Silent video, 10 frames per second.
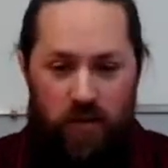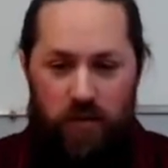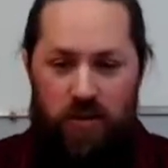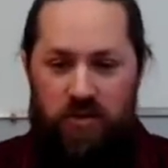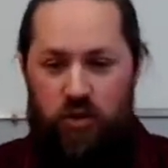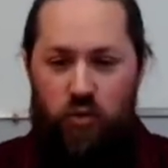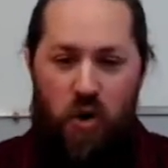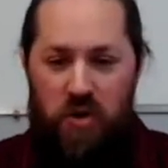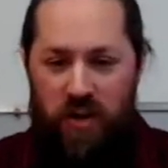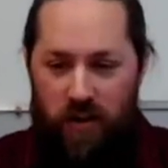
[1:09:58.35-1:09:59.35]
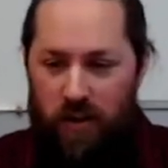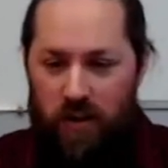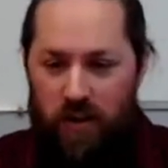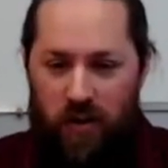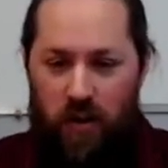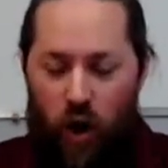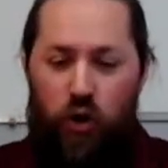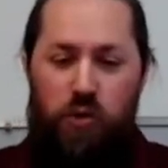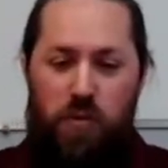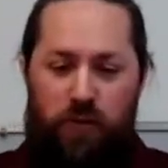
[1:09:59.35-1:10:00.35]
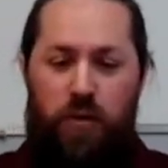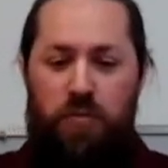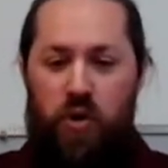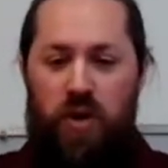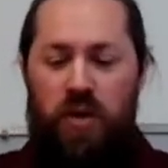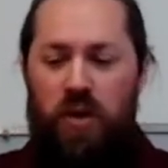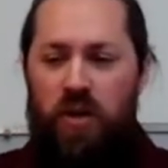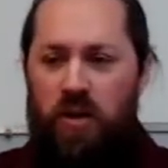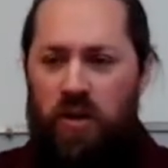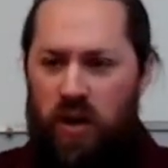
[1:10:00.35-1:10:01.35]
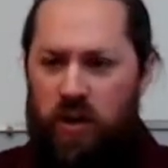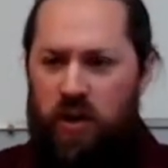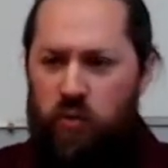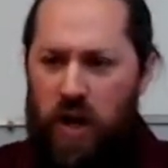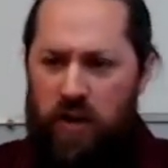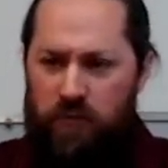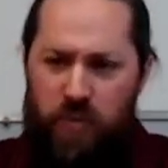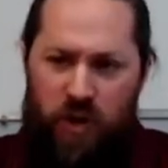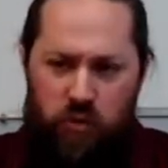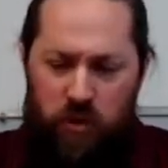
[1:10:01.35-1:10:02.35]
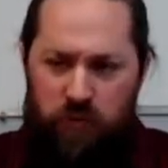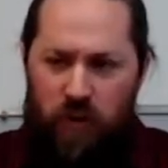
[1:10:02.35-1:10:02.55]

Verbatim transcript: the Ciceronian uh, argument from beauty, uh, uh, because we